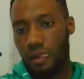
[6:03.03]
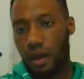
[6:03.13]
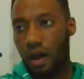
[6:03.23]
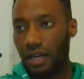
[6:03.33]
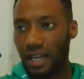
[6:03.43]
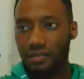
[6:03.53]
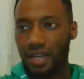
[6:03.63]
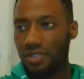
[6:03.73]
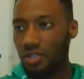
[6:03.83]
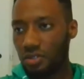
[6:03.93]
Are they
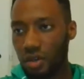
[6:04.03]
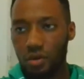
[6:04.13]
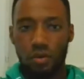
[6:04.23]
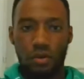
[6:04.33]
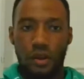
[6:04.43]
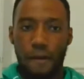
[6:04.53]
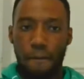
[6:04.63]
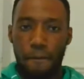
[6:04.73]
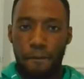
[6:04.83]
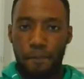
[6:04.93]
racist? No.
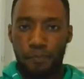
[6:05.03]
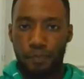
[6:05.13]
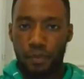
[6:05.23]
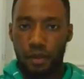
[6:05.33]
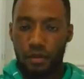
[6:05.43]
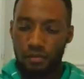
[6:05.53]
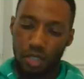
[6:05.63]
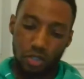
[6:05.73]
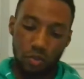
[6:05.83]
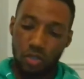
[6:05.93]
They
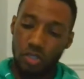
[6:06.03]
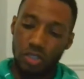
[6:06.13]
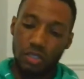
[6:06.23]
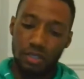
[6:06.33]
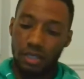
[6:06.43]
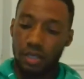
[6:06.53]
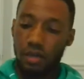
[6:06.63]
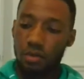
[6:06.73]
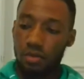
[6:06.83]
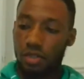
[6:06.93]
just want to stick to their
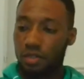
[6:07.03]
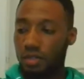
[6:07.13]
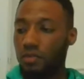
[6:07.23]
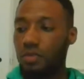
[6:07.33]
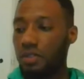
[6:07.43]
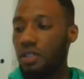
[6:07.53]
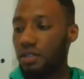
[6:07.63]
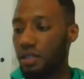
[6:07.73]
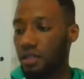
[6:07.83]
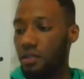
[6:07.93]
culture. They want to stick to their